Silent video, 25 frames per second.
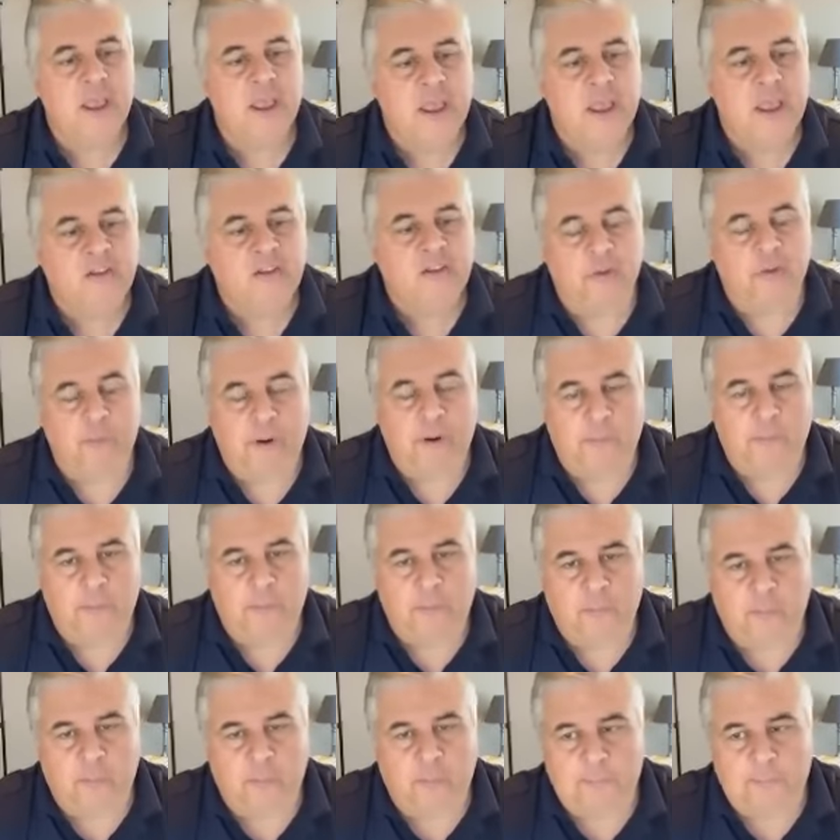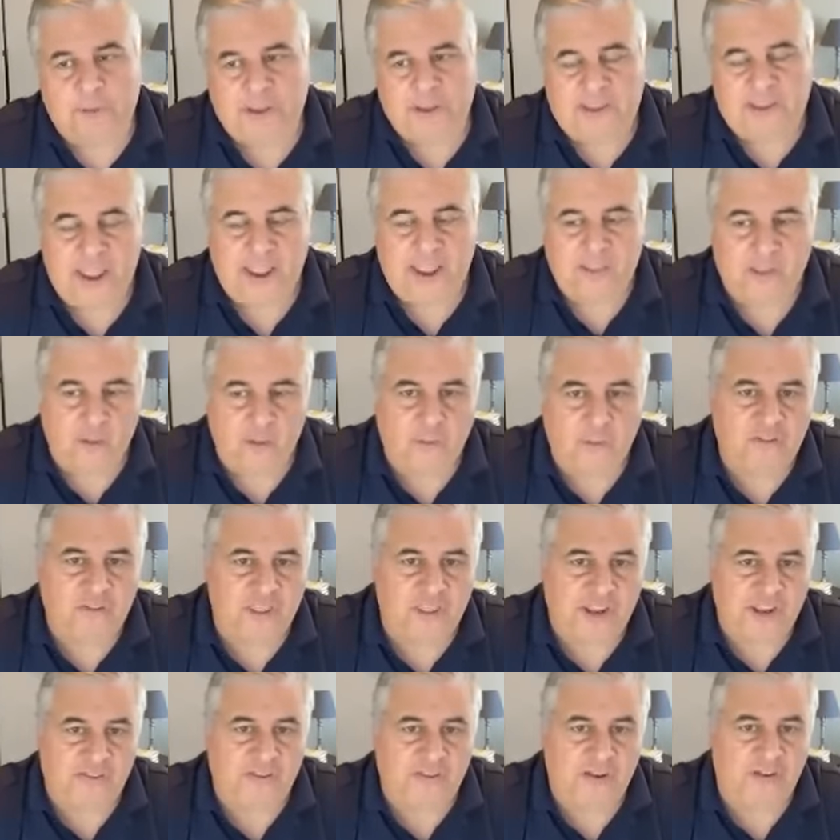So when we take those
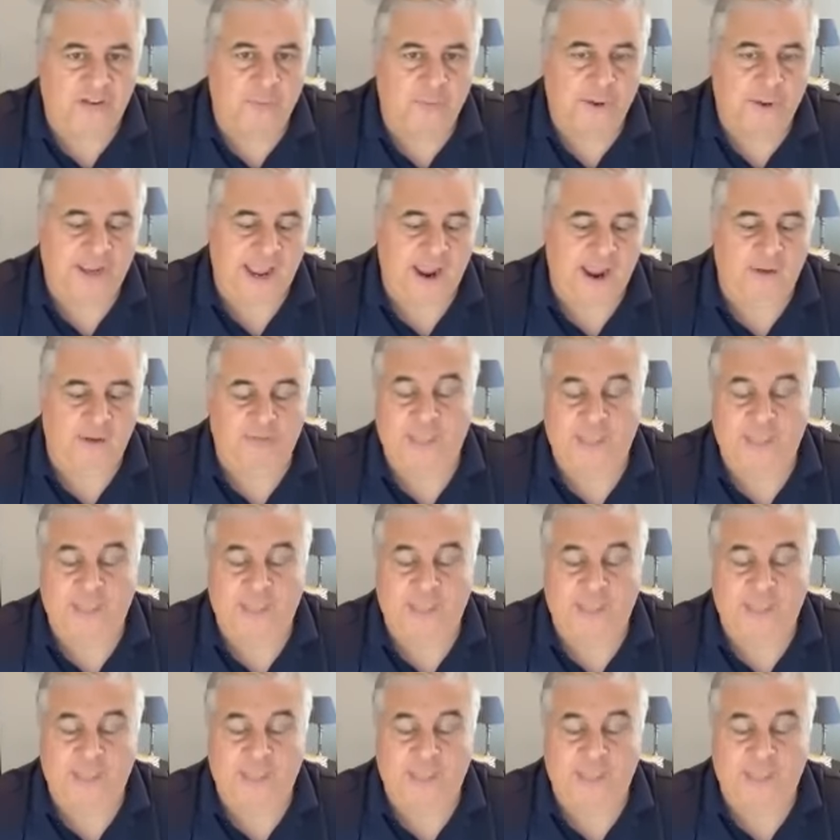things into account,